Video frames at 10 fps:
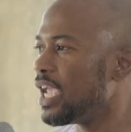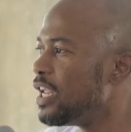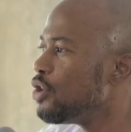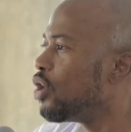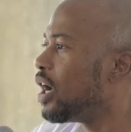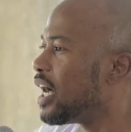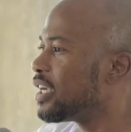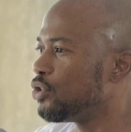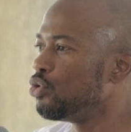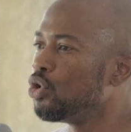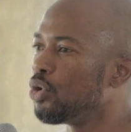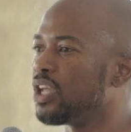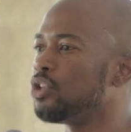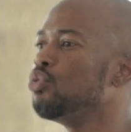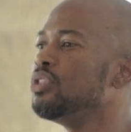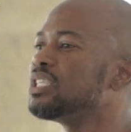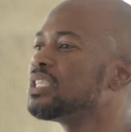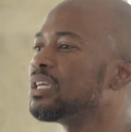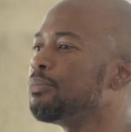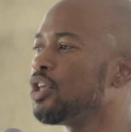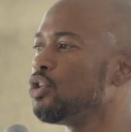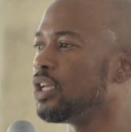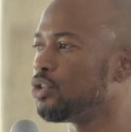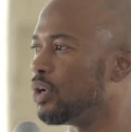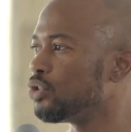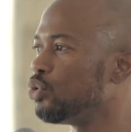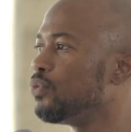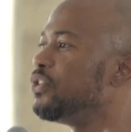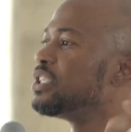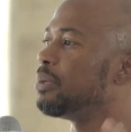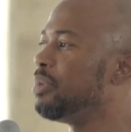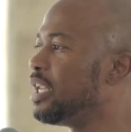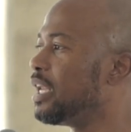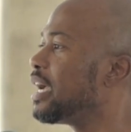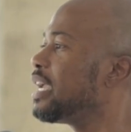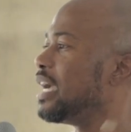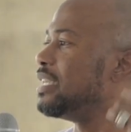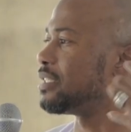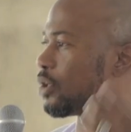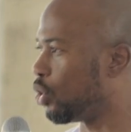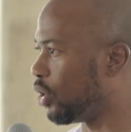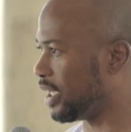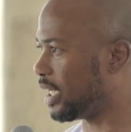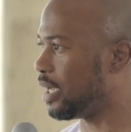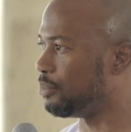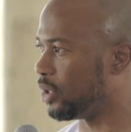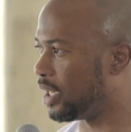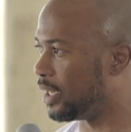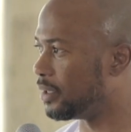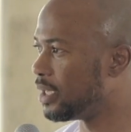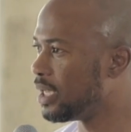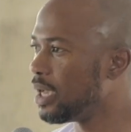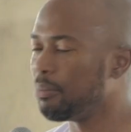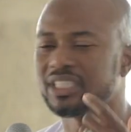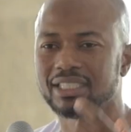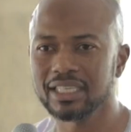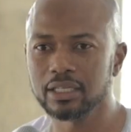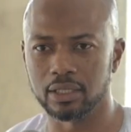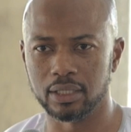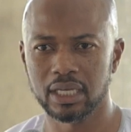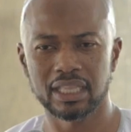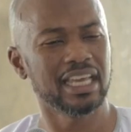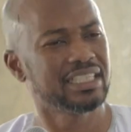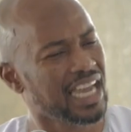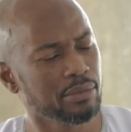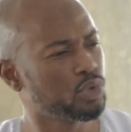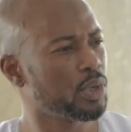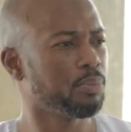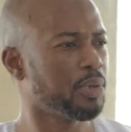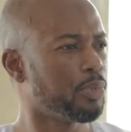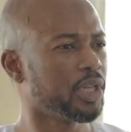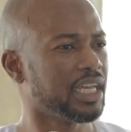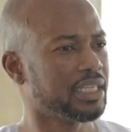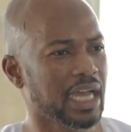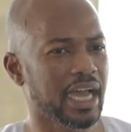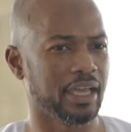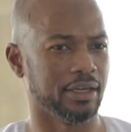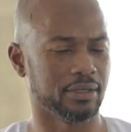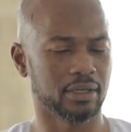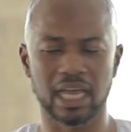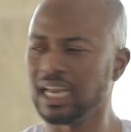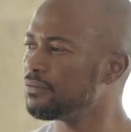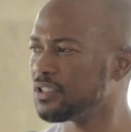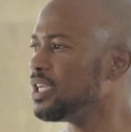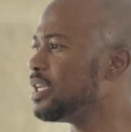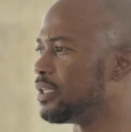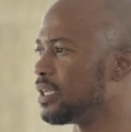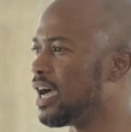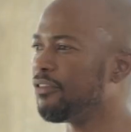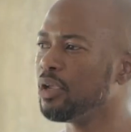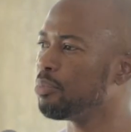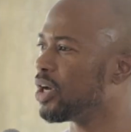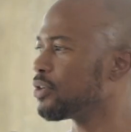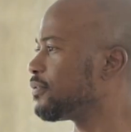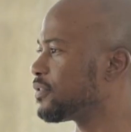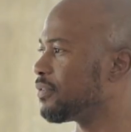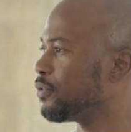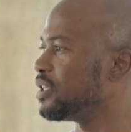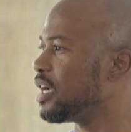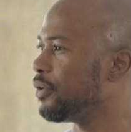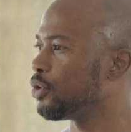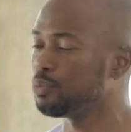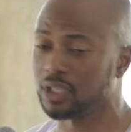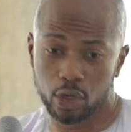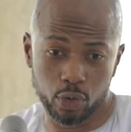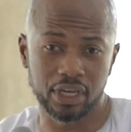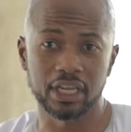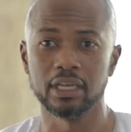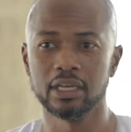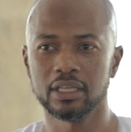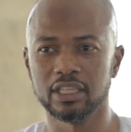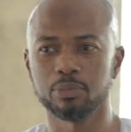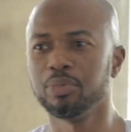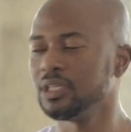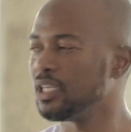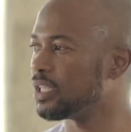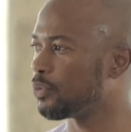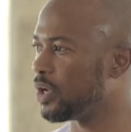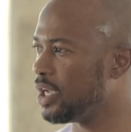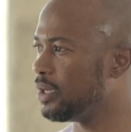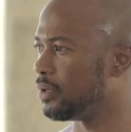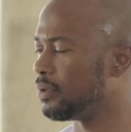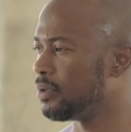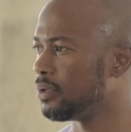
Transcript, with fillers: in your heart you know that you, this is something that you want to do fi sabilillahi and it's a calling, alhamdulillah. But still, there are times when people get tired. And I've seen it. I've been part of several dawah groups, including this building that we're in.